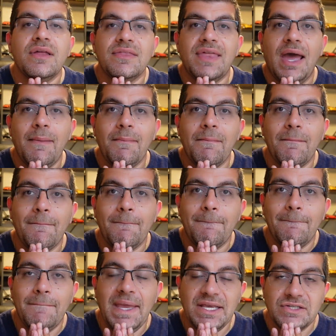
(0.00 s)
That
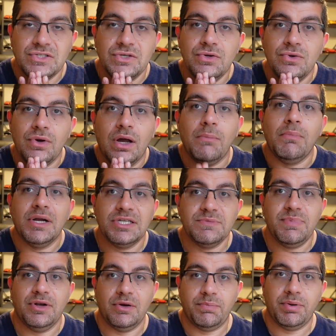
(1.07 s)
makes you a
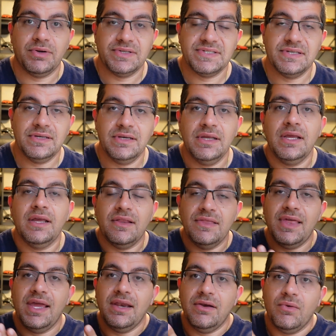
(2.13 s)
much better person
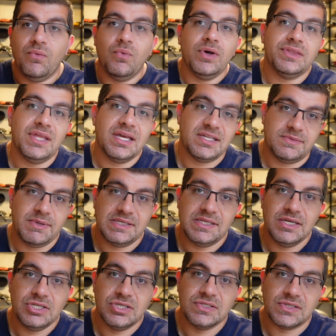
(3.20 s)
than what the
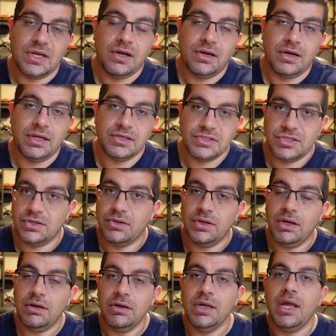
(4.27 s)
expectations are on
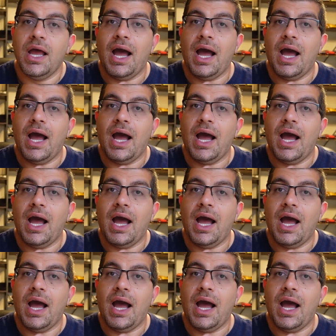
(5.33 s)
Turo.